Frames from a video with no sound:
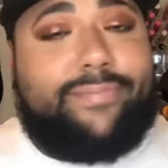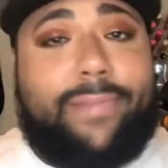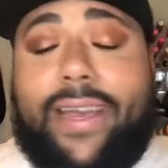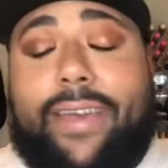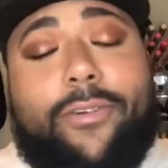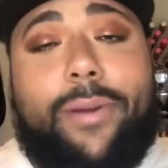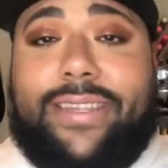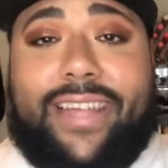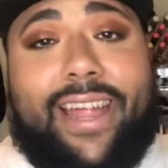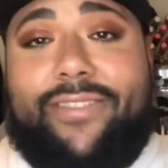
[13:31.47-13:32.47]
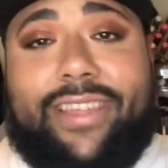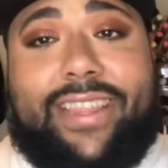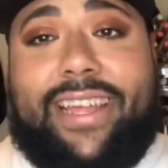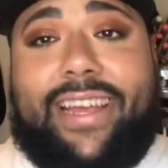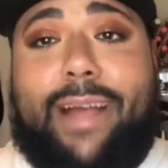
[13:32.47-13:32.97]
My giveaways are
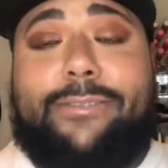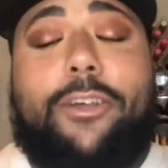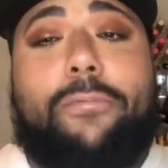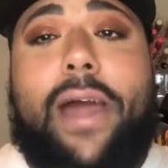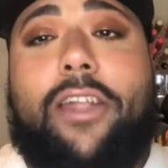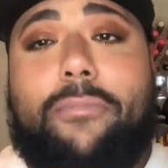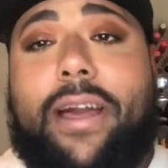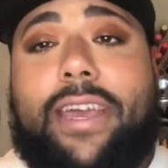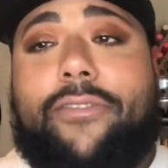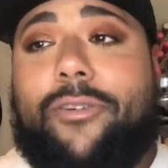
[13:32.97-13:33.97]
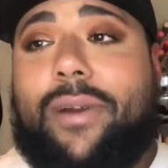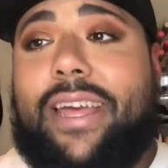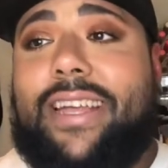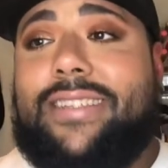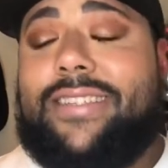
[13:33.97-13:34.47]
everything. I'm so proud of my
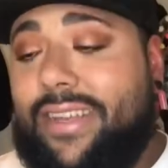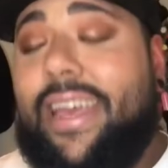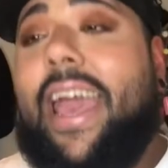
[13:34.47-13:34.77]
giveaways.